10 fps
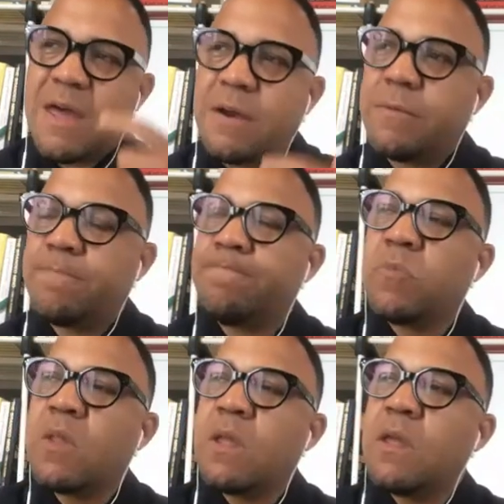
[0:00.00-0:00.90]
does that matter?
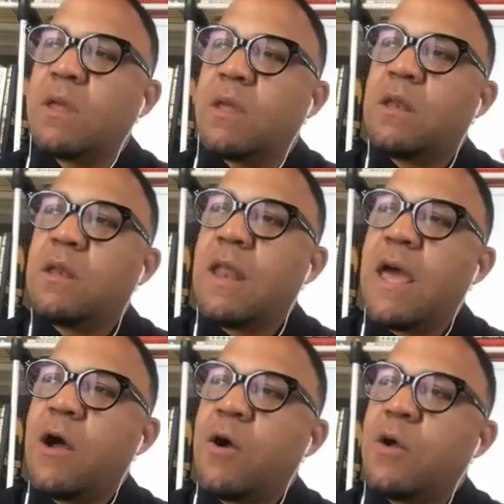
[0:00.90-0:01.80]

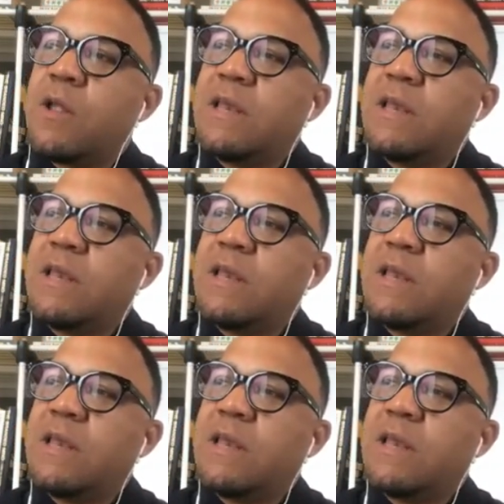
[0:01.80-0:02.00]
Now,